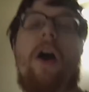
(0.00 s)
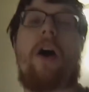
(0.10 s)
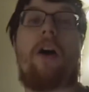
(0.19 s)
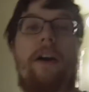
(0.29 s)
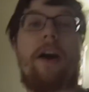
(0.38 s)

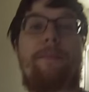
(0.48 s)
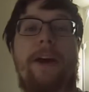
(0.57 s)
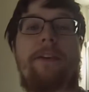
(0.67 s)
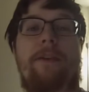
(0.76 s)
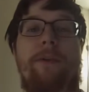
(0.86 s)
Alright, up
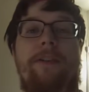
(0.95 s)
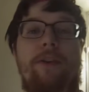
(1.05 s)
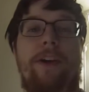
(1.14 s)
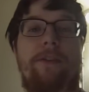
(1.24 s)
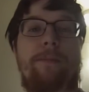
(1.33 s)
next I want to
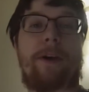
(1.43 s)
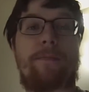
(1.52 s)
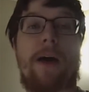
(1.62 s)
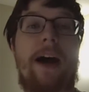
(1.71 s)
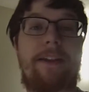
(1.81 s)
tell you guys about
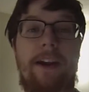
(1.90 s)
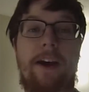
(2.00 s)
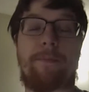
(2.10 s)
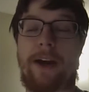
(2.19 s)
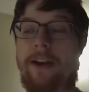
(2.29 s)
a buy that
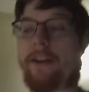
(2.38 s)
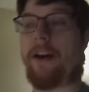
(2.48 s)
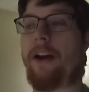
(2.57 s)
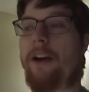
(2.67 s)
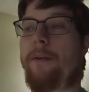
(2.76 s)
I made.
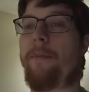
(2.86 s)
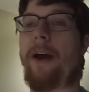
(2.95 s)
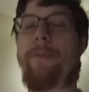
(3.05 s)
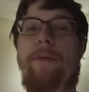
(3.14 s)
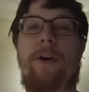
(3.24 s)

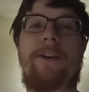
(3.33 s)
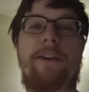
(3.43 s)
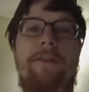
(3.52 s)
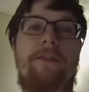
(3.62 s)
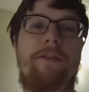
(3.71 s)
I'm in a
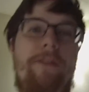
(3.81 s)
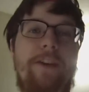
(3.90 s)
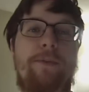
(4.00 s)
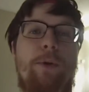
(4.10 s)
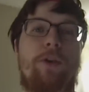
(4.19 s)
bunch of
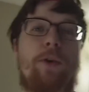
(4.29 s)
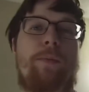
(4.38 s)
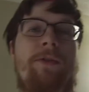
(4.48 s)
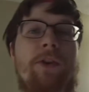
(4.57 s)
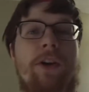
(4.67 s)
Facebook
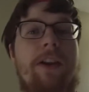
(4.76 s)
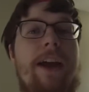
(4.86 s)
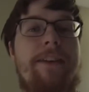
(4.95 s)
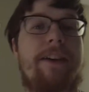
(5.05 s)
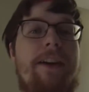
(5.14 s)
groups for
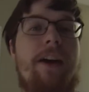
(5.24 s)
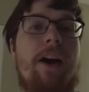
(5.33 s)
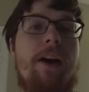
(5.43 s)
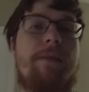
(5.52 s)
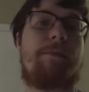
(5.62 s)
collecting
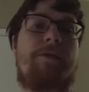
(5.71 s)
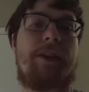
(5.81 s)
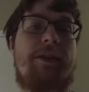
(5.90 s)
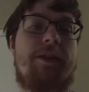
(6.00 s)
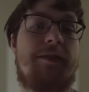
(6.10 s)

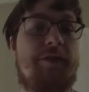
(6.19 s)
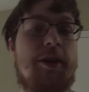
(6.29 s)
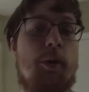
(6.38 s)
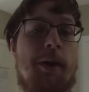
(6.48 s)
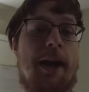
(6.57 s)
vintage
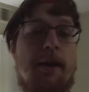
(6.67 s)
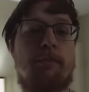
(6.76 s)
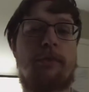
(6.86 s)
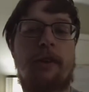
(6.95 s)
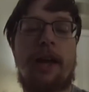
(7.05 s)
video
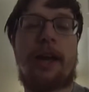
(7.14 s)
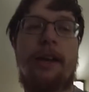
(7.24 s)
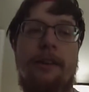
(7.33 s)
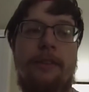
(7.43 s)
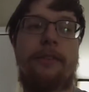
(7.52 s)
games,
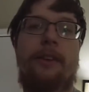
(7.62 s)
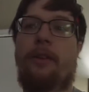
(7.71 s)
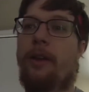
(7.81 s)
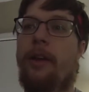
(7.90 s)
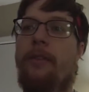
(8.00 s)
and
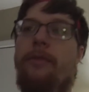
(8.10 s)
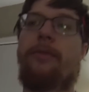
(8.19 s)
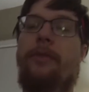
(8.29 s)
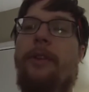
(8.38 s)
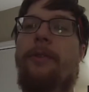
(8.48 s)

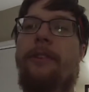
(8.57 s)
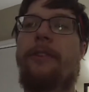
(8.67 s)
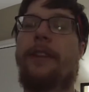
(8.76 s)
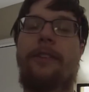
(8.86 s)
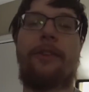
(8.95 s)
there's
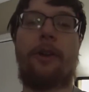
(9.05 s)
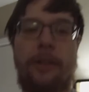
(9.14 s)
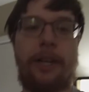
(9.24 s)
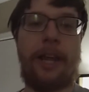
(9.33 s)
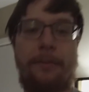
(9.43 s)
these things
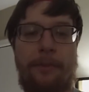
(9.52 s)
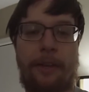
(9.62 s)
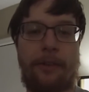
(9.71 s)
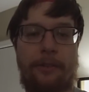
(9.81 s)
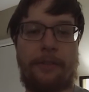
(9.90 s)
called claim
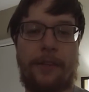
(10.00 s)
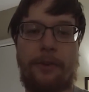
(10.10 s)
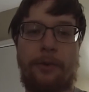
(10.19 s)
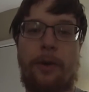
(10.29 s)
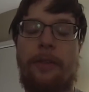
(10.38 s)
sales that
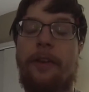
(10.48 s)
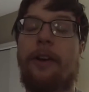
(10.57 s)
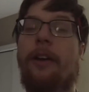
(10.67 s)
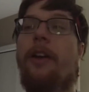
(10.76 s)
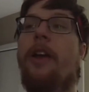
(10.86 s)
they do on there,